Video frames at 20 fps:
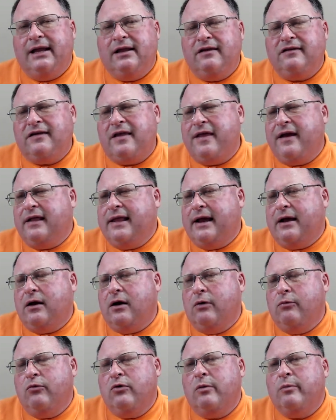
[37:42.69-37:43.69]
This is, I think, like
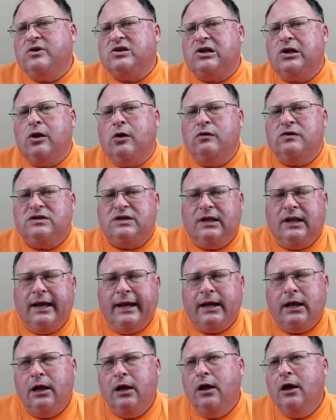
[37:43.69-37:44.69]
we're almost close to like,